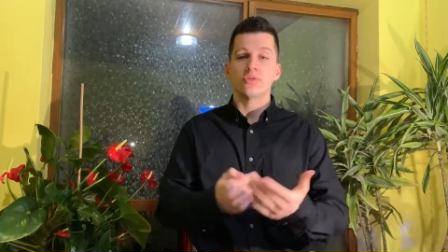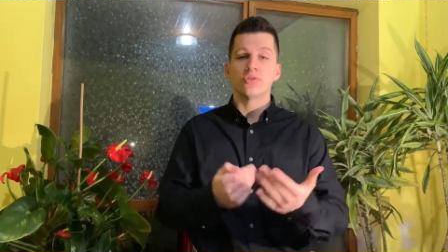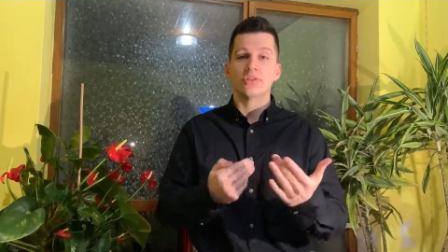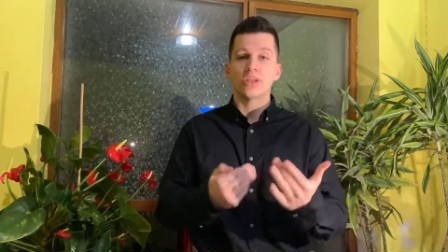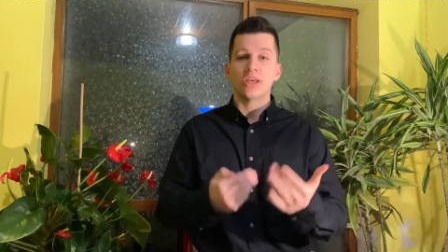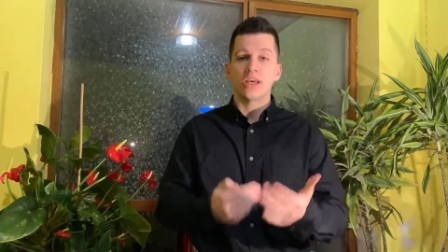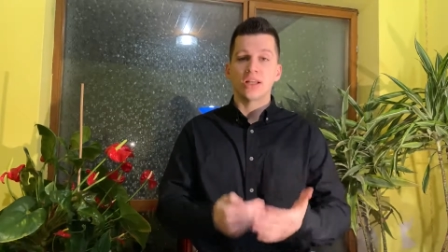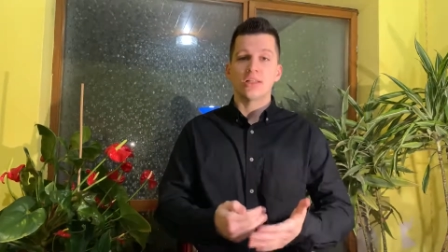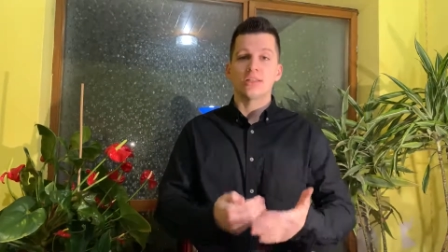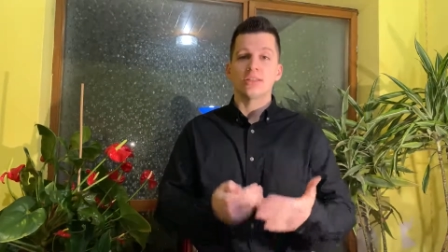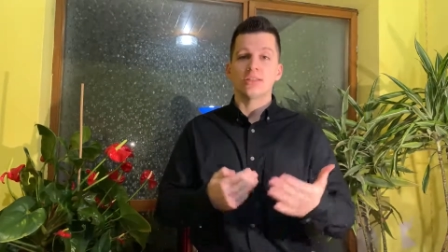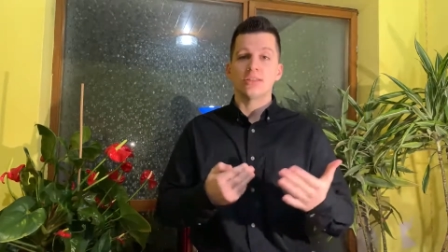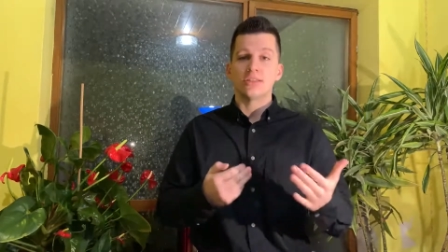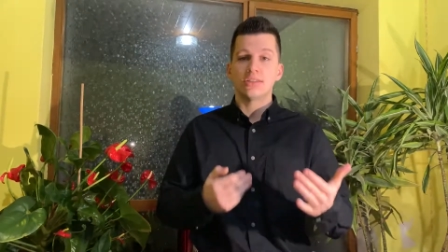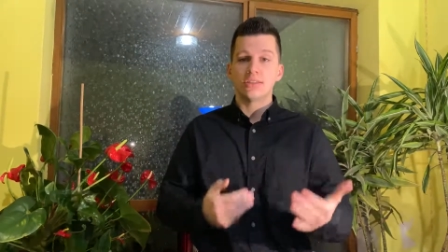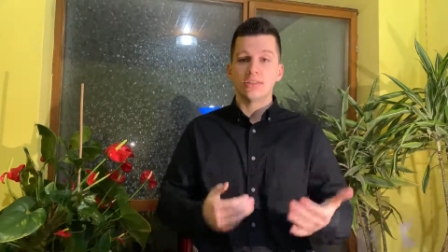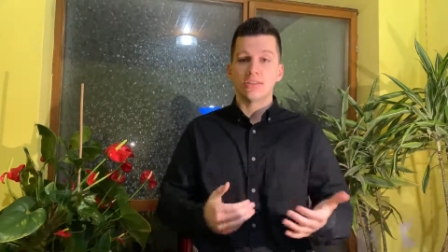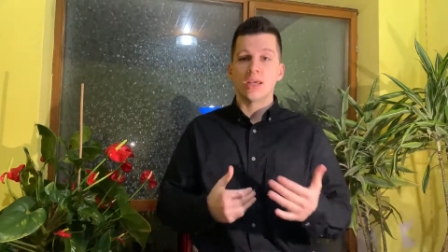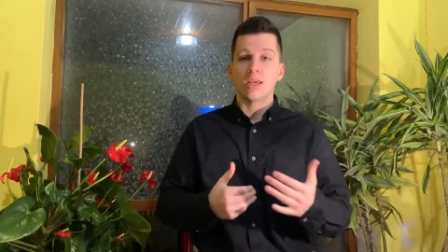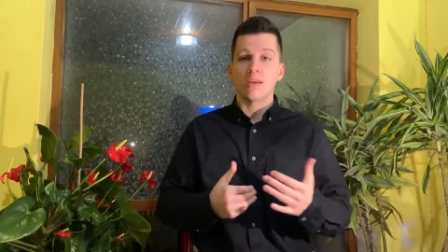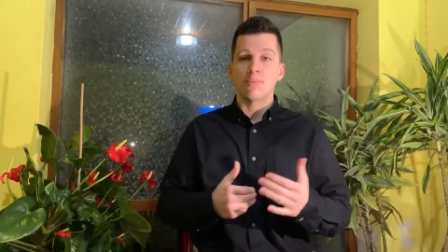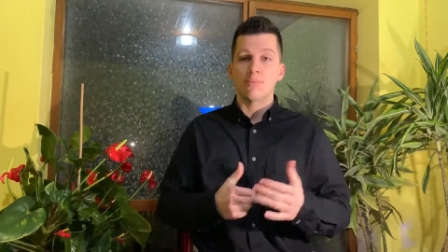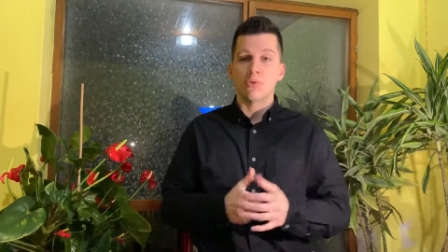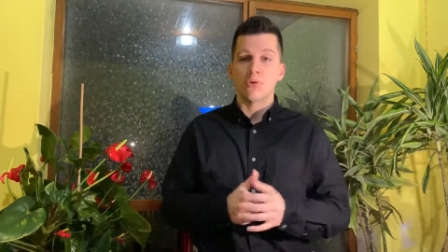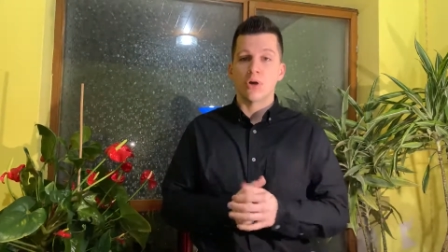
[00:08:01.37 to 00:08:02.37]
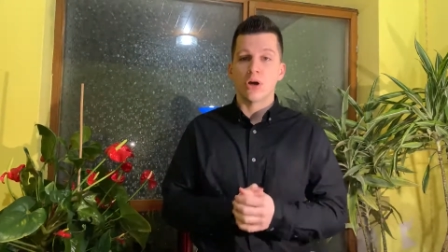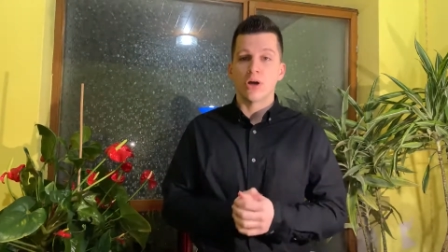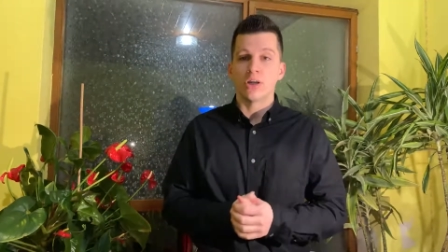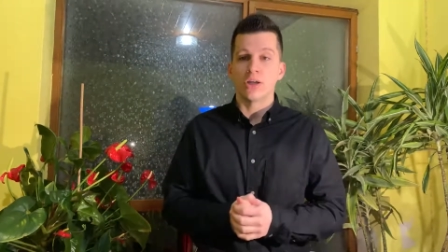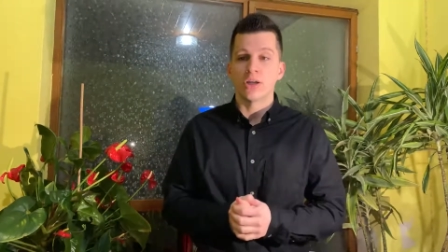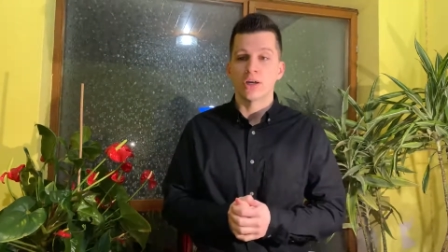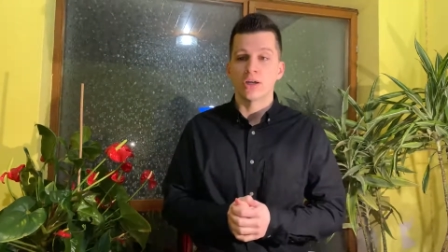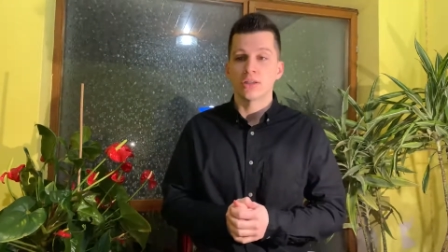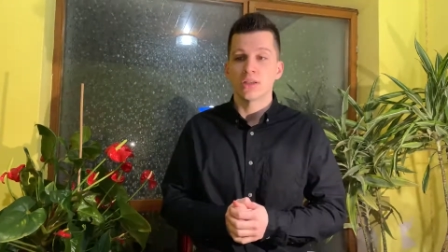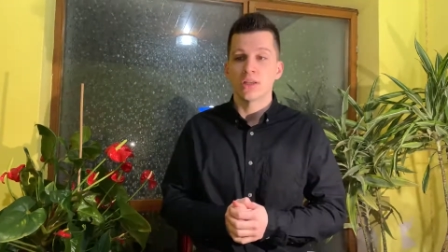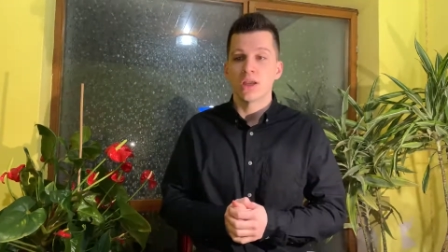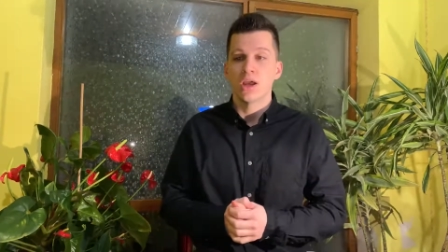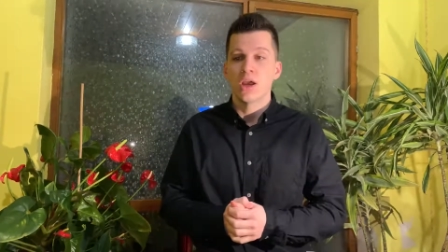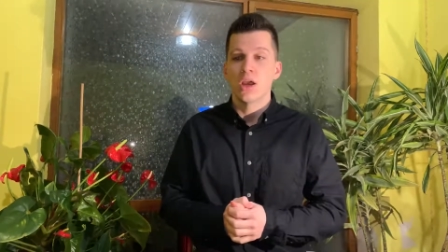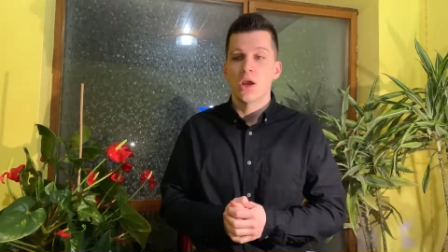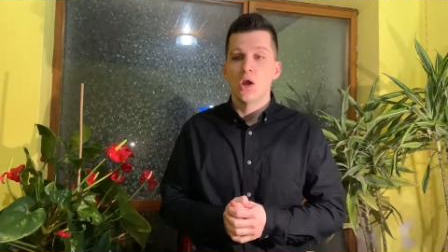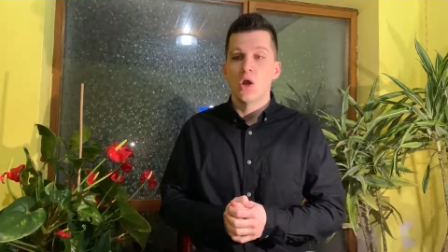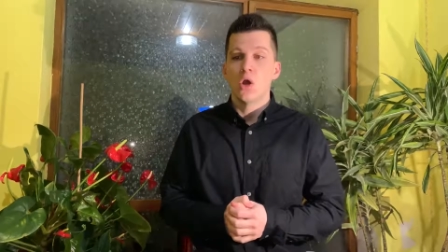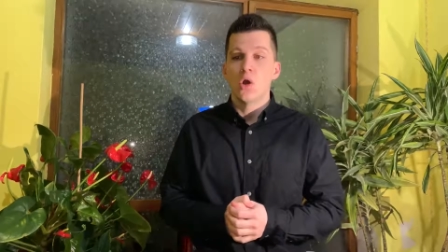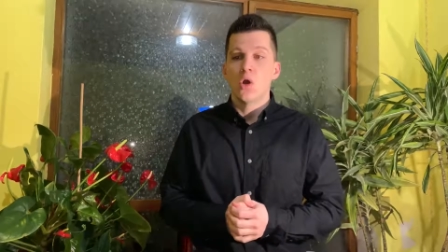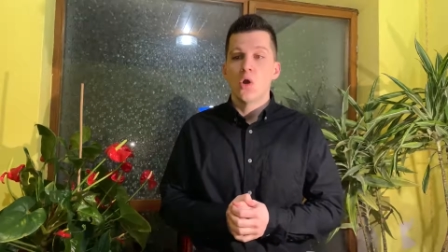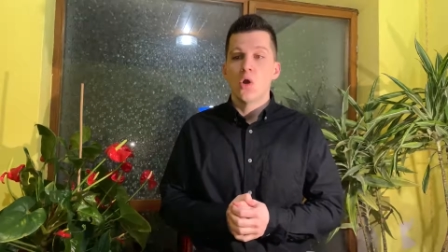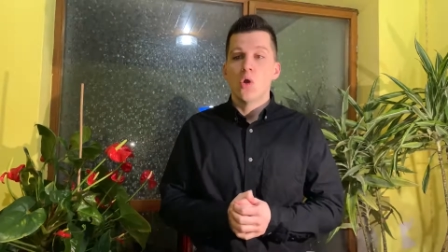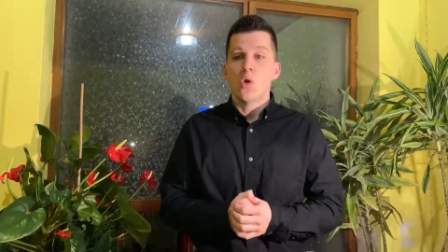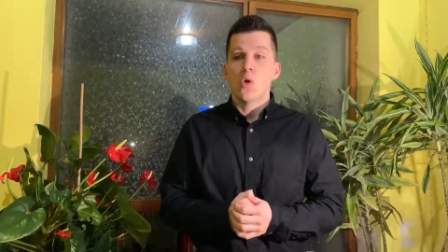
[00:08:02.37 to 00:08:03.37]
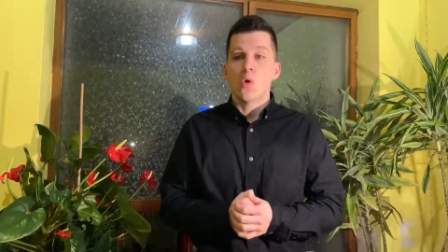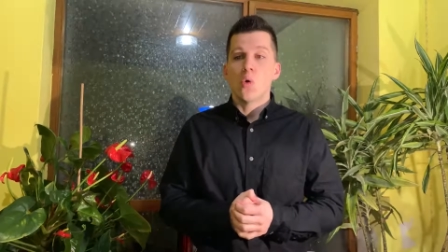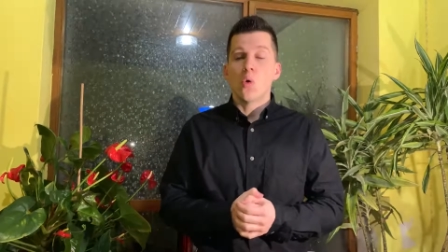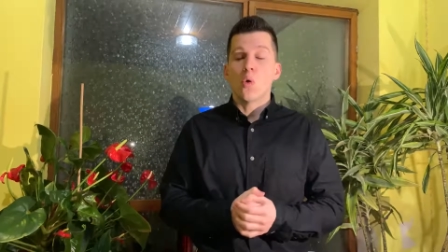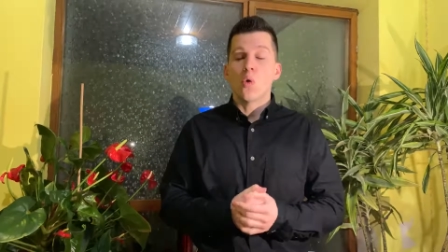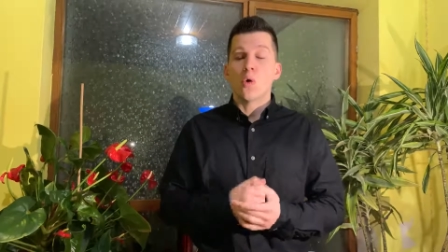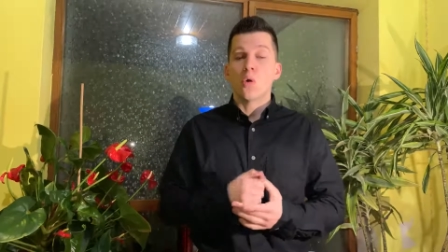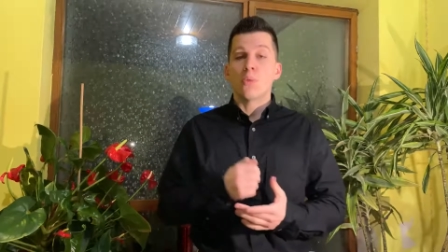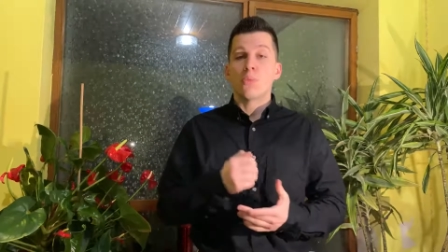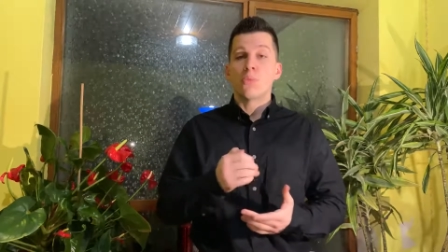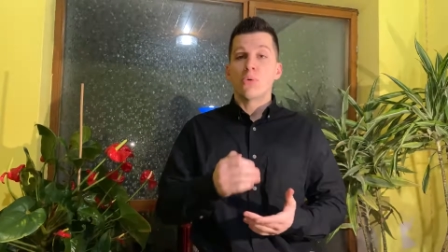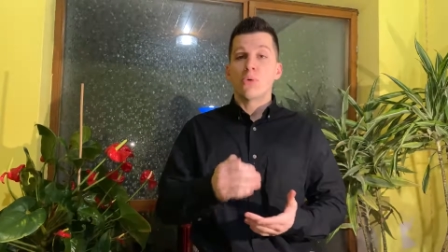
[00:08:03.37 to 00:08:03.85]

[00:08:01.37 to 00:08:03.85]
selling the same product or